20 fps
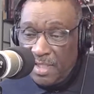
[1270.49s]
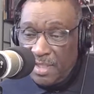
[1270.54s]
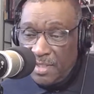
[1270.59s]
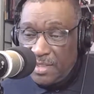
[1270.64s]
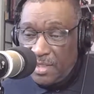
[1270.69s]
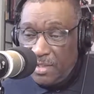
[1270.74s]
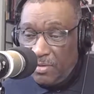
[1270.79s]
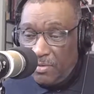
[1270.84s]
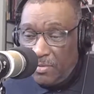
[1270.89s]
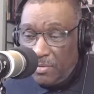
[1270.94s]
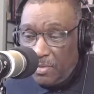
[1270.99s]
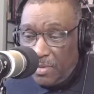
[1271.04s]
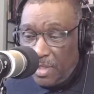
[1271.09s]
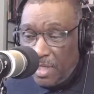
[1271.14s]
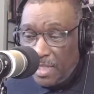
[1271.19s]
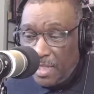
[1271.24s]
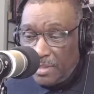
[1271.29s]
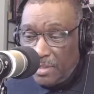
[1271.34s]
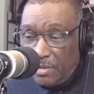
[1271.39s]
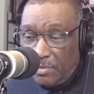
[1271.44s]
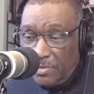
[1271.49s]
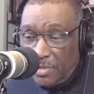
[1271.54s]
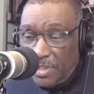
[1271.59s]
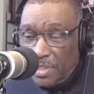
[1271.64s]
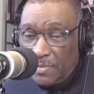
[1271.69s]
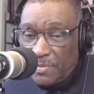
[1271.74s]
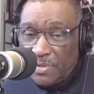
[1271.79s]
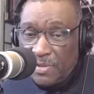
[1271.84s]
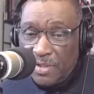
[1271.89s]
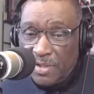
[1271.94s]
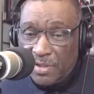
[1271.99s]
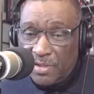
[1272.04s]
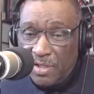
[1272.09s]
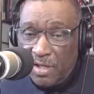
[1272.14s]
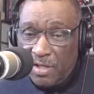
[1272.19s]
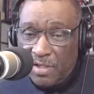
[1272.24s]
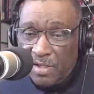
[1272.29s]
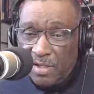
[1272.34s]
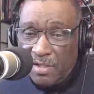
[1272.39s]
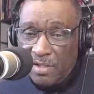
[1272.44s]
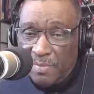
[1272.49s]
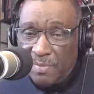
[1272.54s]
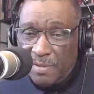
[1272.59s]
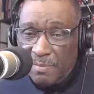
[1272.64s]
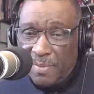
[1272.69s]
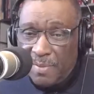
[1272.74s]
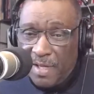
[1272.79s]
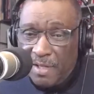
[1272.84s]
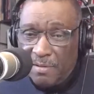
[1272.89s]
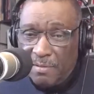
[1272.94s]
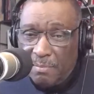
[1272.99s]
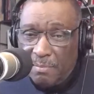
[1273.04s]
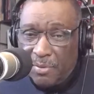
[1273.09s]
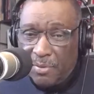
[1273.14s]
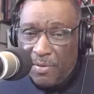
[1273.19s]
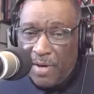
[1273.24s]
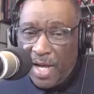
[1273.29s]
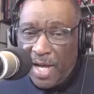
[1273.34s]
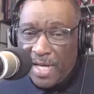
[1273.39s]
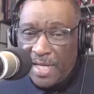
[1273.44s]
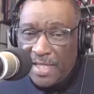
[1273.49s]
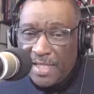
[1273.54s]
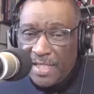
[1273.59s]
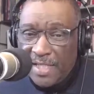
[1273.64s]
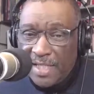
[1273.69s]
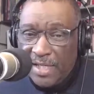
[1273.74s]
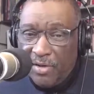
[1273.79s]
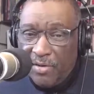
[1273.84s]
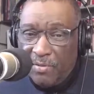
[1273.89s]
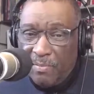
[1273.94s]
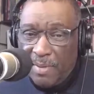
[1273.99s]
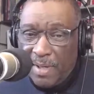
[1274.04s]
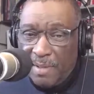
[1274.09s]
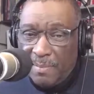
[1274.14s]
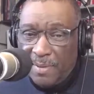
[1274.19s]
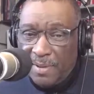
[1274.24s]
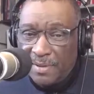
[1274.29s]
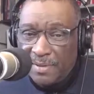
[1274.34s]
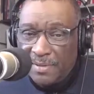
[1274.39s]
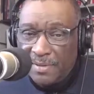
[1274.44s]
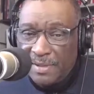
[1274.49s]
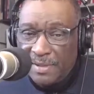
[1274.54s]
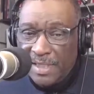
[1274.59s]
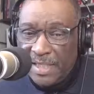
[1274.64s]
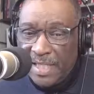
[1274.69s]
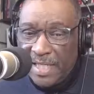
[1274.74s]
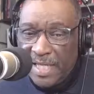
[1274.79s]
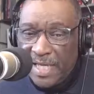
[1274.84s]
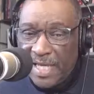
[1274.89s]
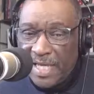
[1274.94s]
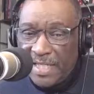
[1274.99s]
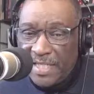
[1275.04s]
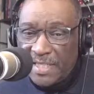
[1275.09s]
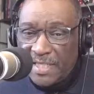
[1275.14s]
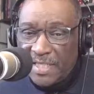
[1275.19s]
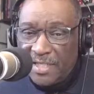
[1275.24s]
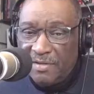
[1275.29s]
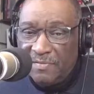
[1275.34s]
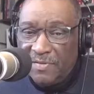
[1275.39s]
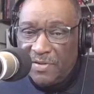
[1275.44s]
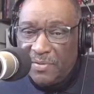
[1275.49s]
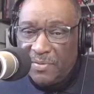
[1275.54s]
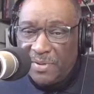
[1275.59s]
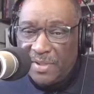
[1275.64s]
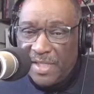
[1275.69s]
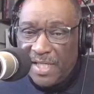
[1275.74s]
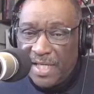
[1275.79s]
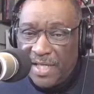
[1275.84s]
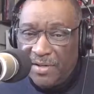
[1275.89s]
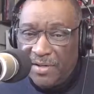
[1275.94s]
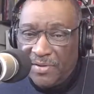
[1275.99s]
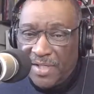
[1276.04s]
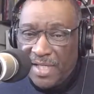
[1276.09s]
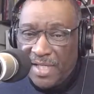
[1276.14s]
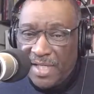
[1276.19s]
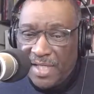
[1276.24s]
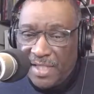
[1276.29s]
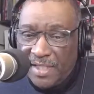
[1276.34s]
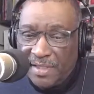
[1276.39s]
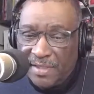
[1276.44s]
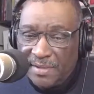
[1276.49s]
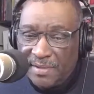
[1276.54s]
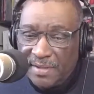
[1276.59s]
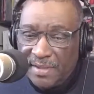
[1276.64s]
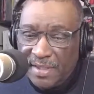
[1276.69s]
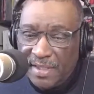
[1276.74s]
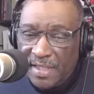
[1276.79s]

So I told you I was going to talk a little bit about Barack Obama and his interview with Gayle King.